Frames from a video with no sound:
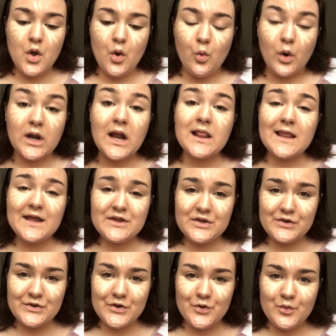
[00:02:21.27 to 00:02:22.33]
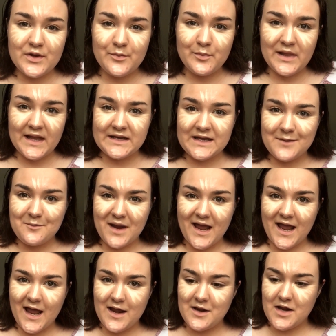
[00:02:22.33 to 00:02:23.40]
What I like to do with blending
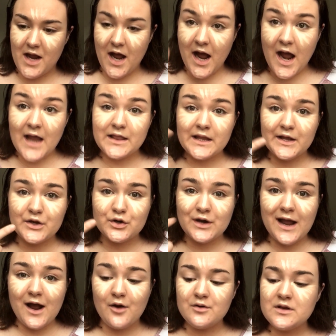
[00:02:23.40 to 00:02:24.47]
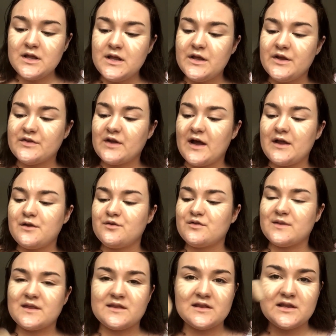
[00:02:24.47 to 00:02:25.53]
my highlighter out is I
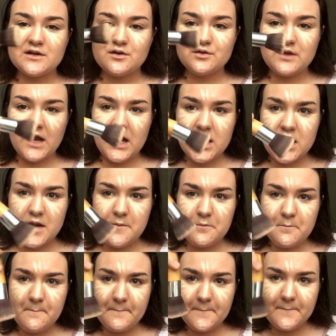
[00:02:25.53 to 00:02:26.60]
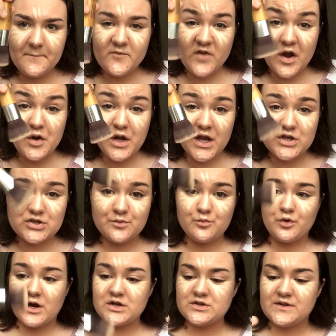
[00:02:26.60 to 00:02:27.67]
use this little tiny foundation
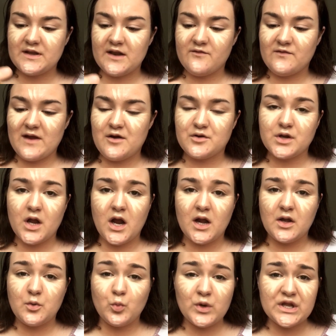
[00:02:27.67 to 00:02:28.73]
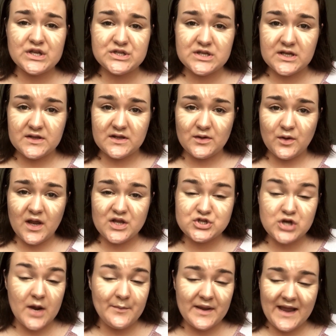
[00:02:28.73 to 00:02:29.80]
brush that I found on Wish. It's a
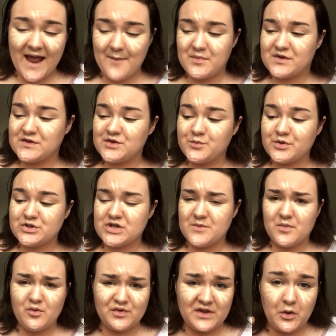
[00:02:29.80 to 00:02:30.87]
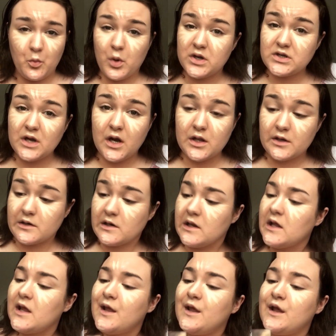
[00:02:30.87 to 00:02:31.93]
shopping app. It's super cheap. It was like $1.
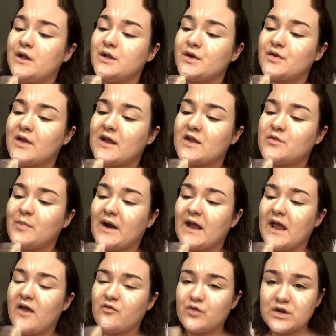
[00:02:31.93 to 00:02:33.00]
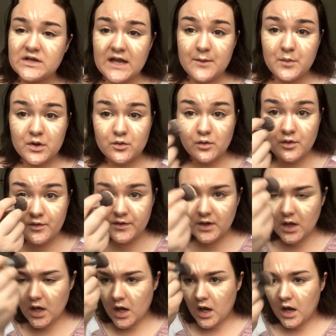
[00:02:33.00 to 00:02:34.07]
It looks like it's by Everyday Minerals,
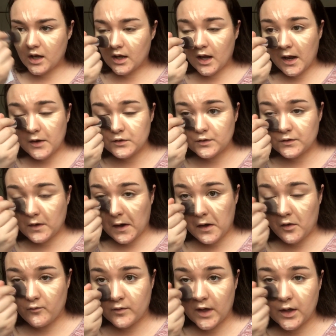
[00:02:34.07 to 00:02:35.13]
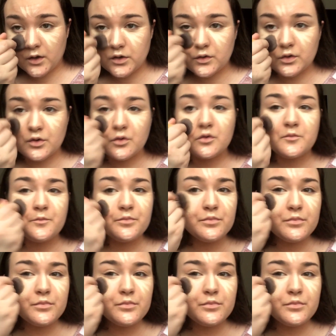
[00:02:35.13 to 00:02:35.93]
and I just kind of like to